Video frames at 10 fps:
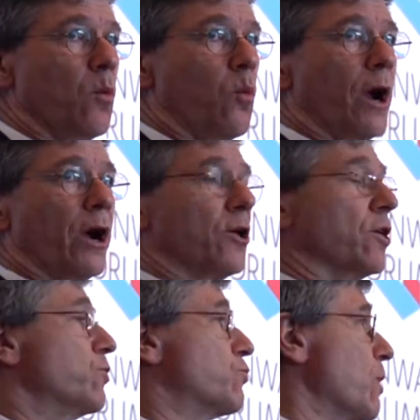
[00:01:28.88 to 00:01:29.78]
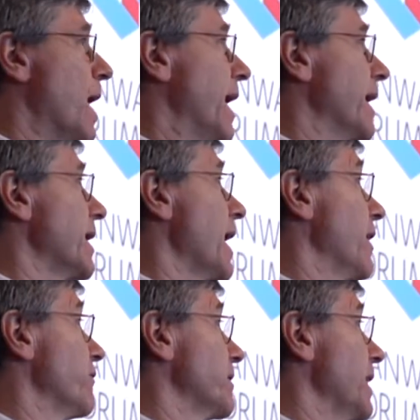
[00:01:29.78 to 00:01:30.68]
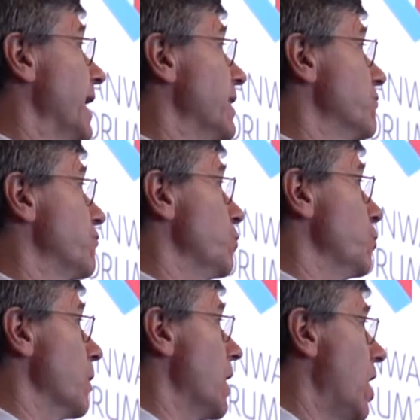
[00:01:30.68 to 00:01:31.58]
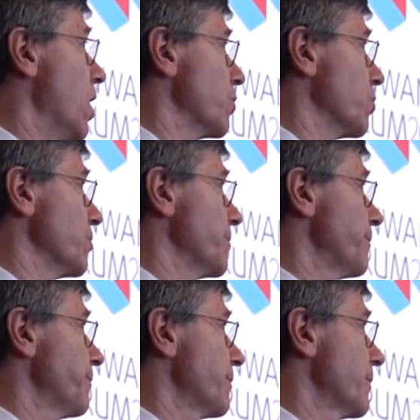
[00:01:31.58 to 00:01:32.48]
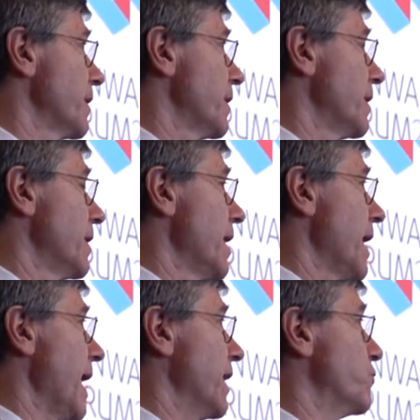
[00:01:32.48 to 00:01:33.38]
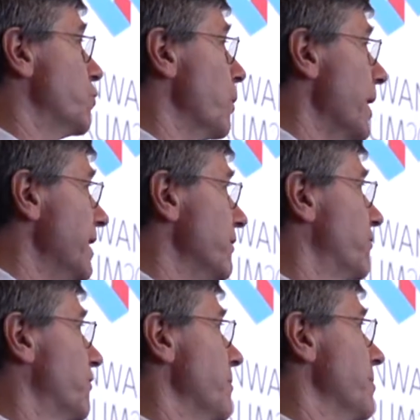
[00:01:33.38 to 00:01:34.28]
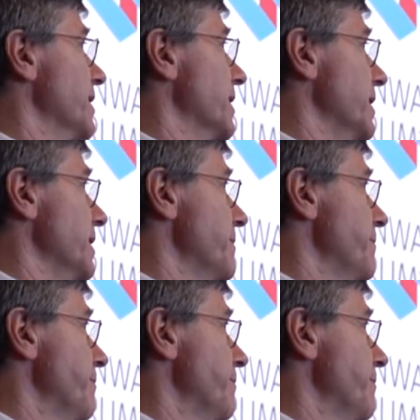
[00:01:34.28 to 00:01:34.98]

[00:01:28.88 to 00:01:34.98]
where drying has led to hunger and to instability